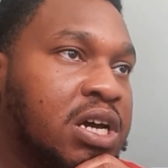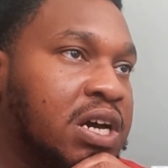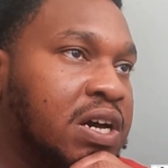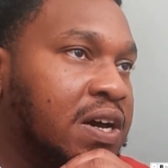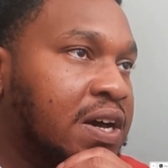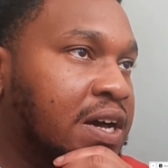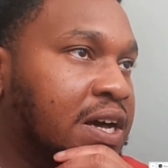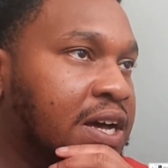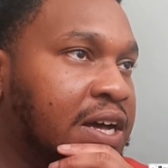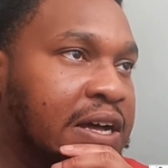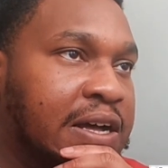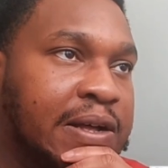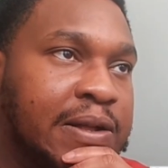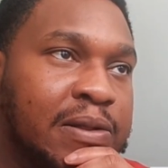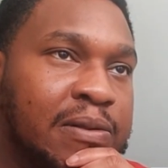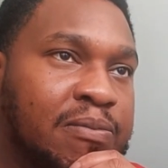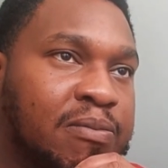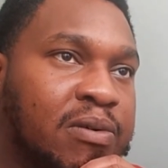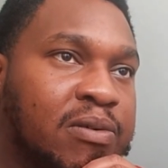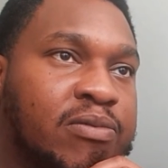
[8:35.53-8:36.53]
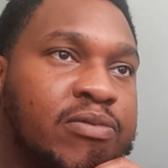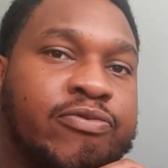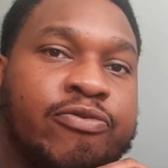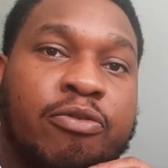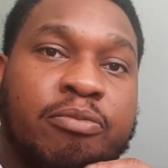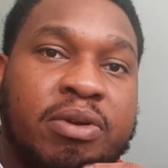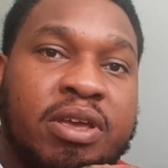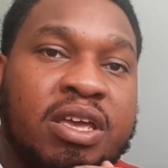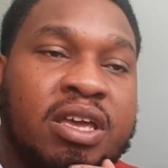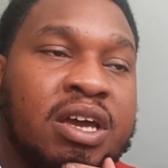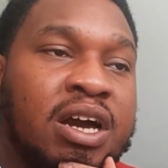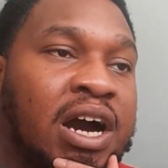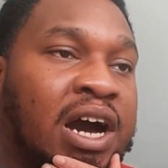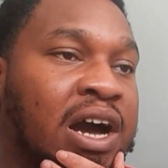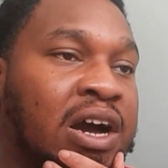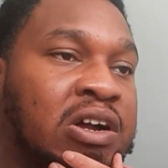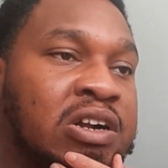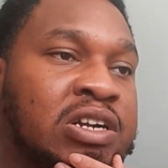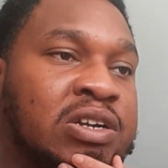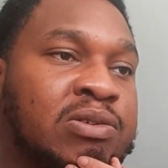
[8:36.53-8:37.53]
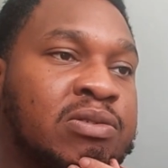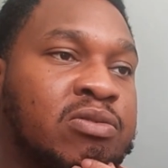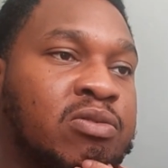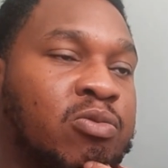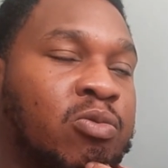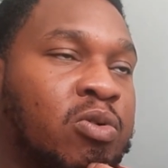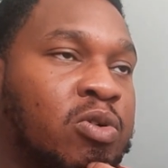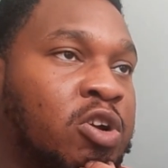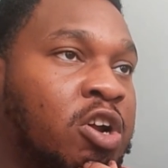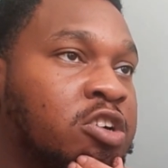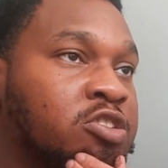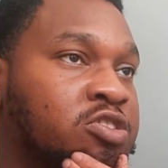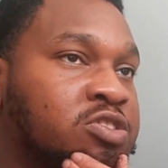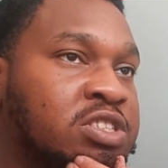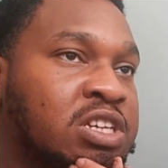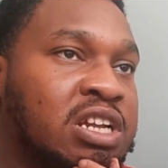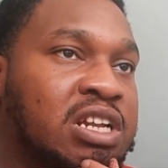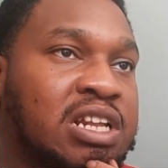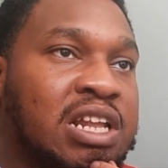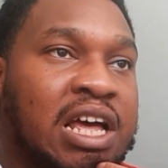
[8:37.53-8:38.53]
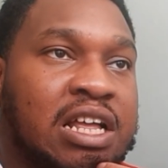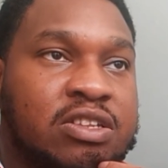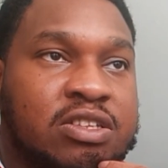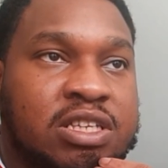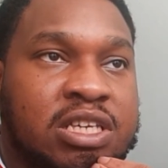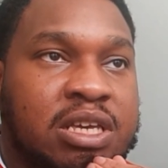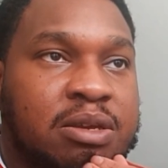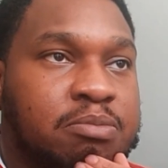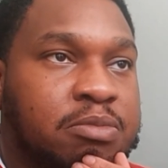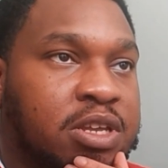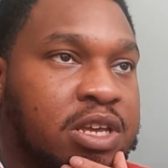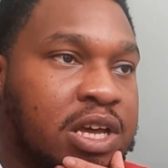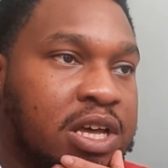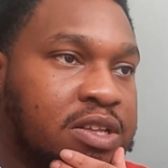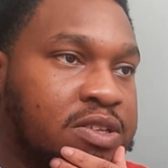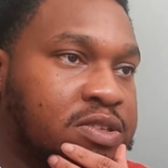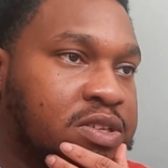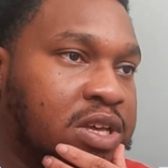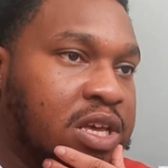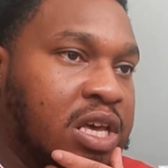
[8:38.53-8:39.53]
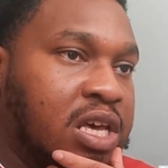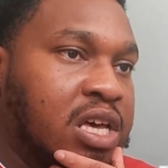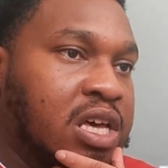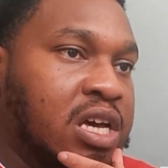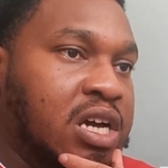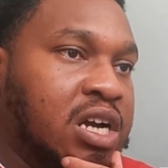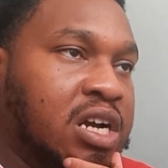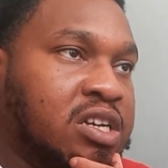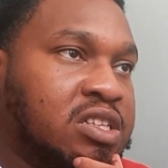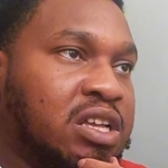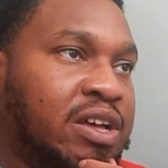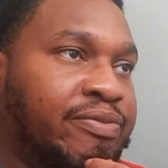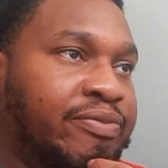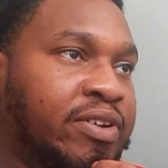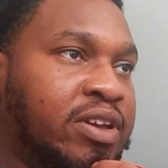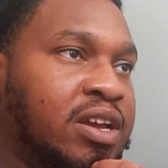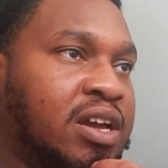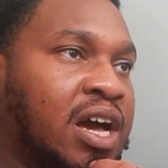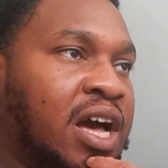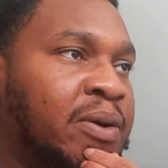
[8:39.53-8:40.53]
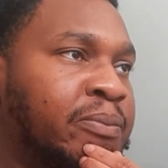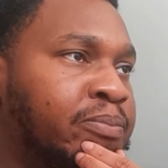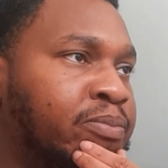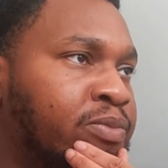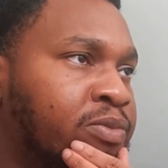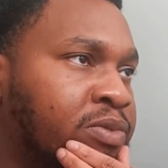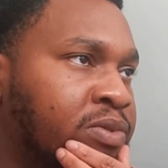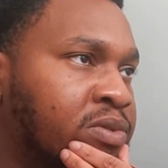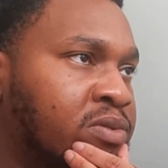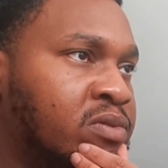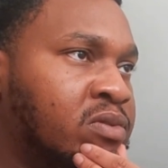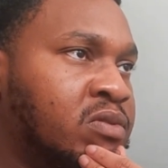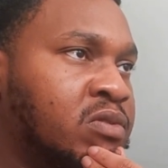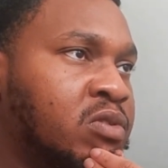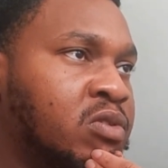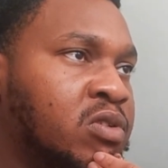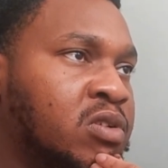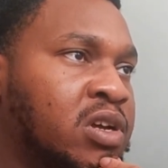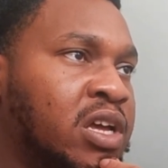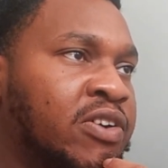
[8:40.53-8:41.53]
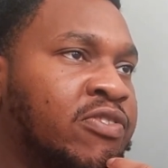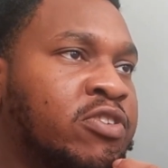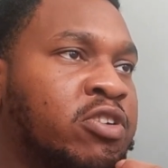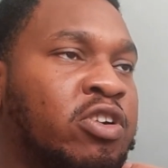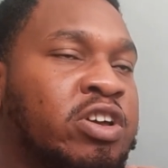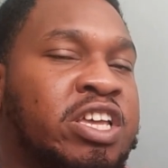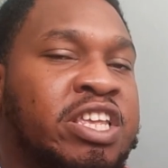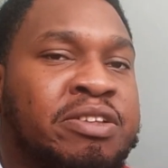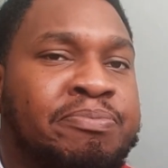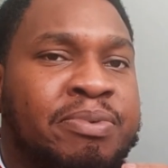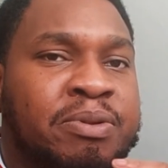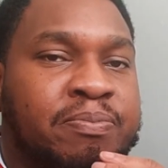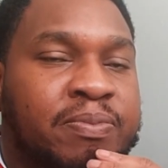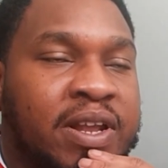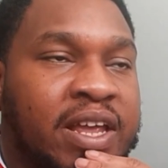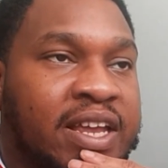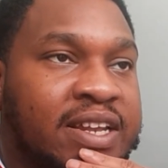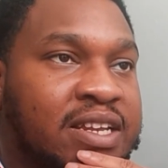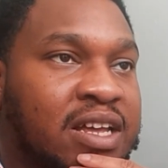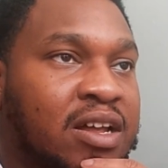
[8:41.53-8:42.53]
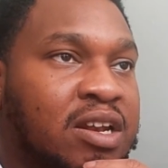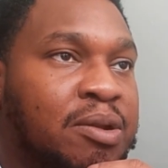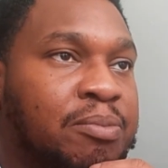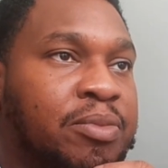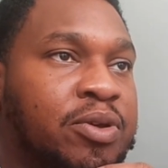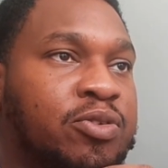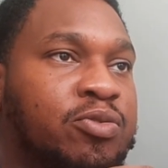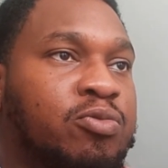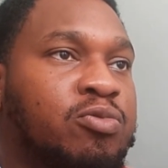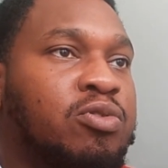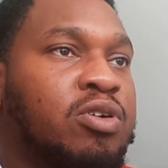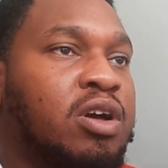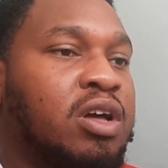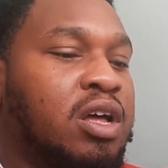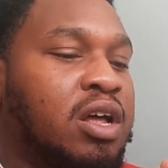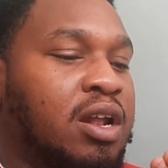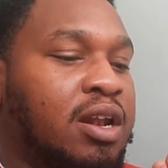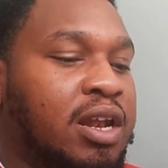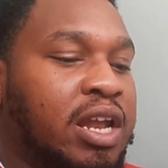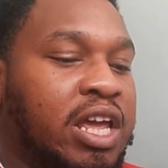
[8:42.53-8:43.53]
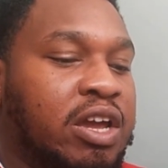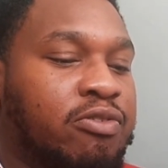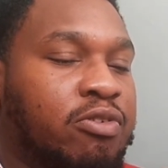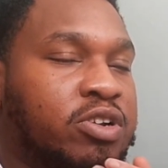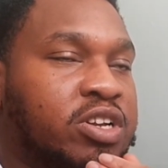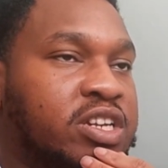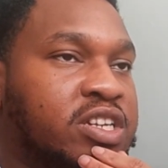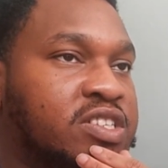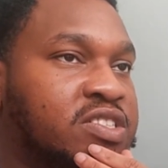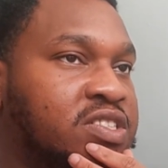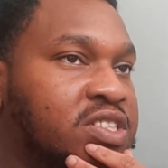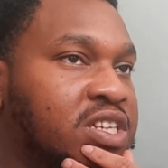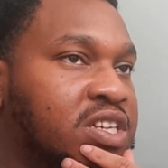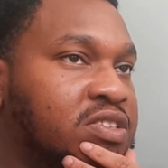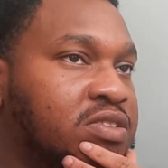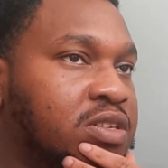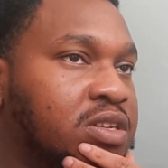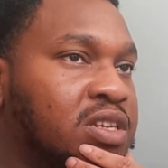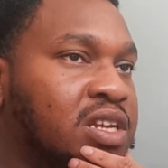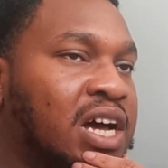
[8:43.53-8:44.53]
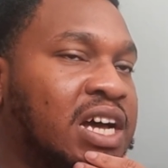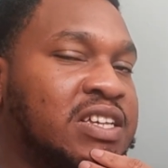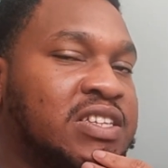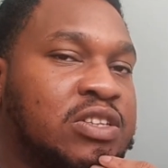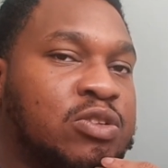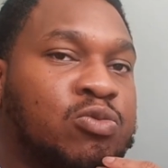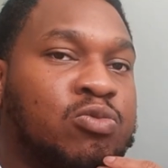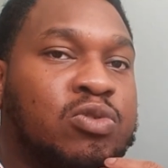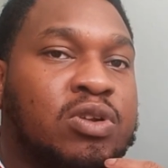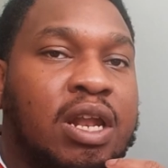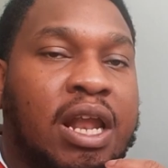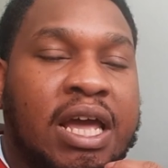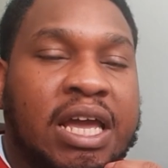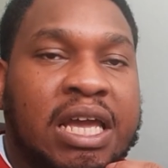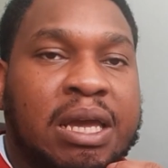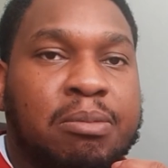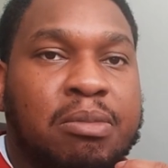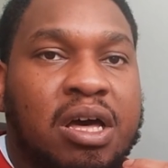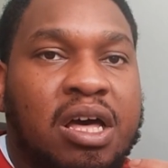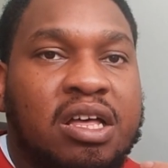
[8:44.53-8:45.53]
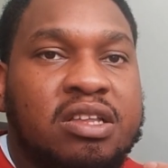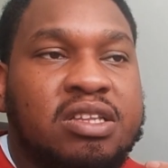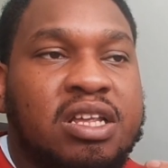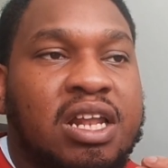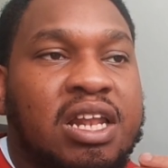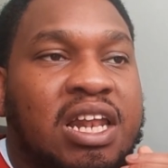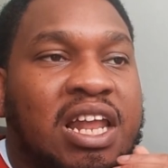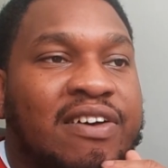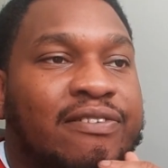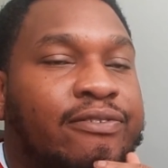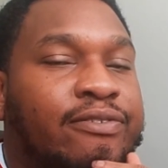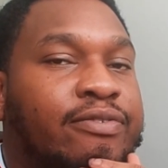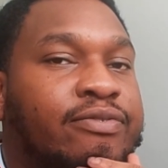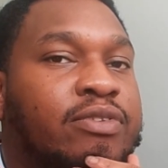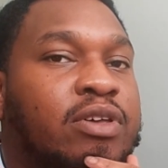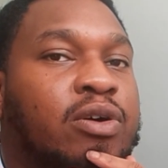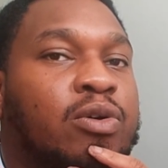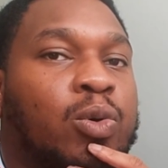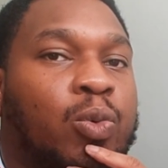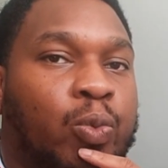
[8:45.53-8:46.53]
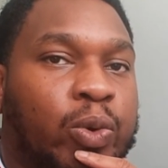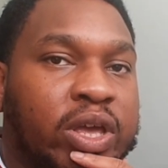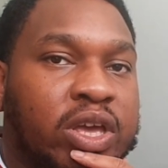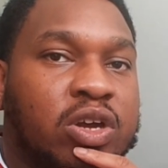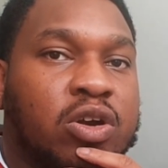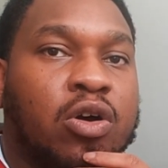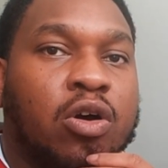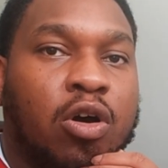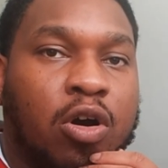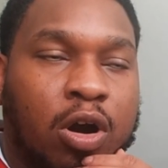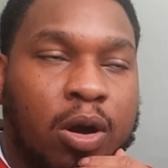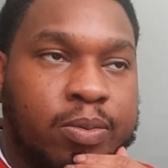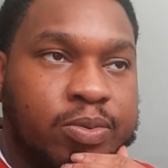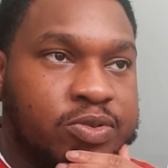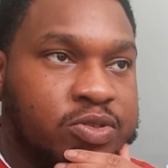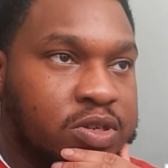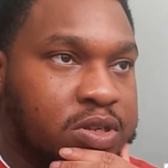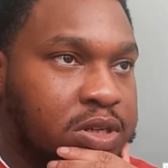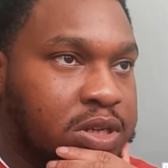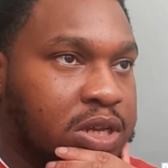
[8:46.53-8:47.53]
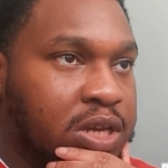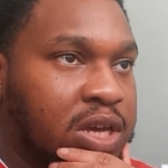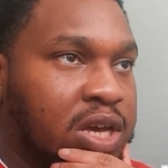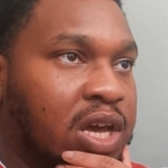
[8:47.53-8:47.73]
For me, I would 100% like to keep Diaz, because I think even though he's been playing down the middle later on in the season, I still like him as a left wing option.